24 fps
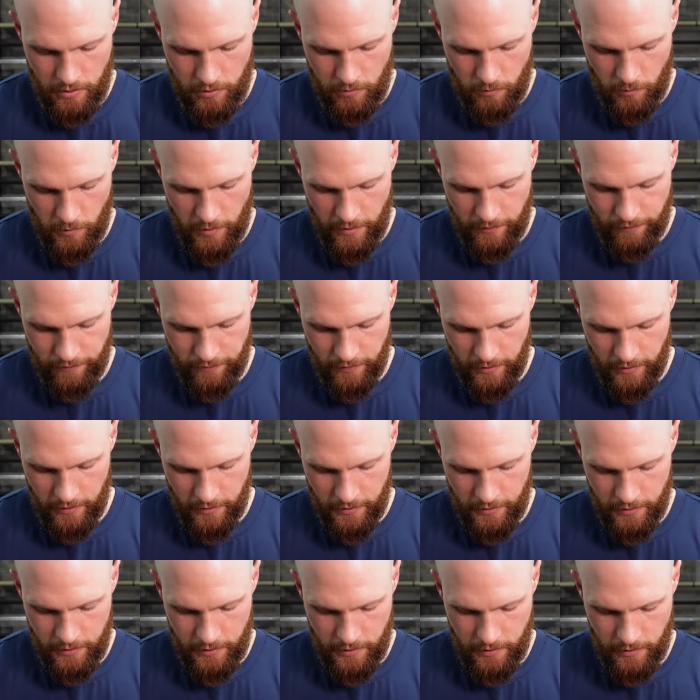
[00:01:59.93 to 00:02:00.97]

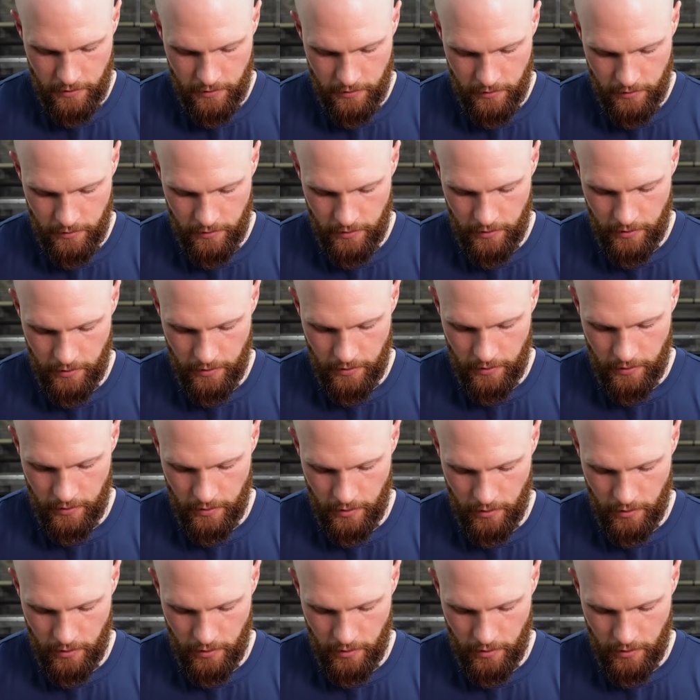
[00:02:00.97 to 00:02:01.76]
refund the